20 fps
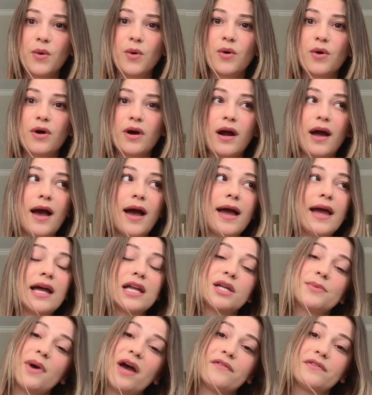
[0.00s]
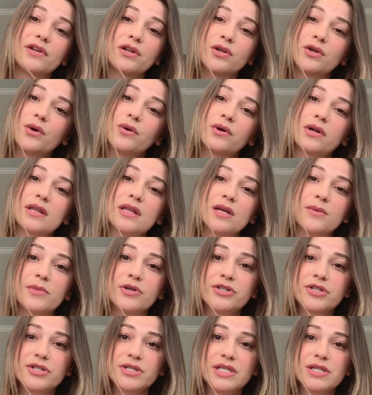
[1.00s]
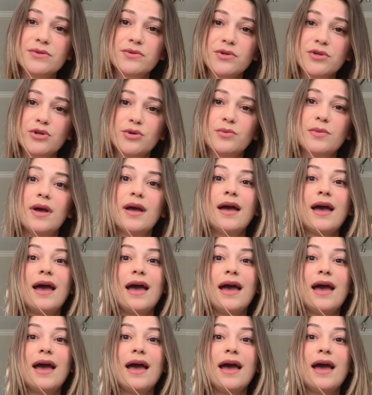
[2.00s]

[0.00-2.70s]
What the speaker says: or I end up having to go to the emergency room